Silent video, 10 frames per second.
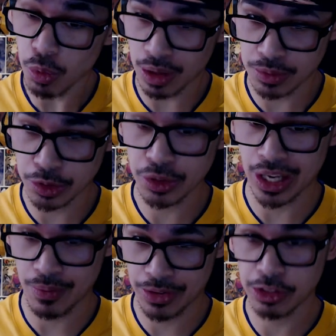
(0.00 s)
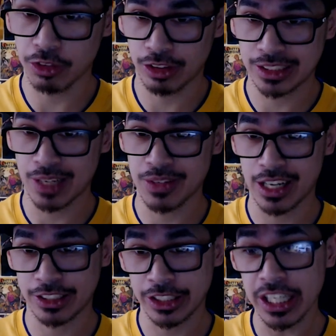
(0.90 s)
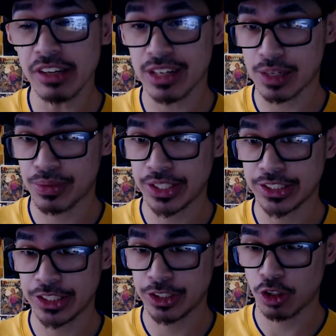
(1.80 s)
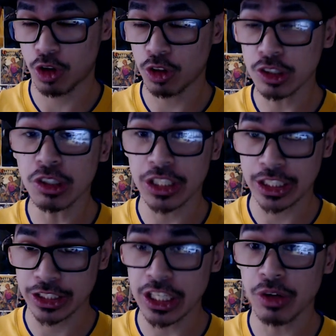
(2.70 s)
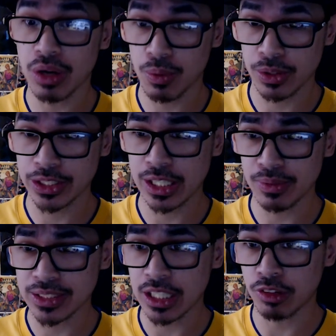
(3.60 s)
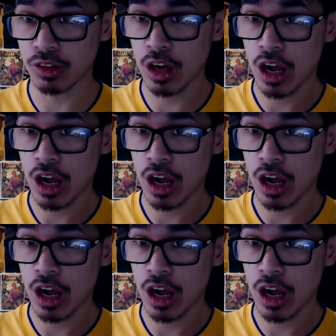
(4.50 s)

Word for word: Welcome to the comic universe. I'm Dr. J. I've got a PhD in nerd culture, and I should know. I figured it out myself.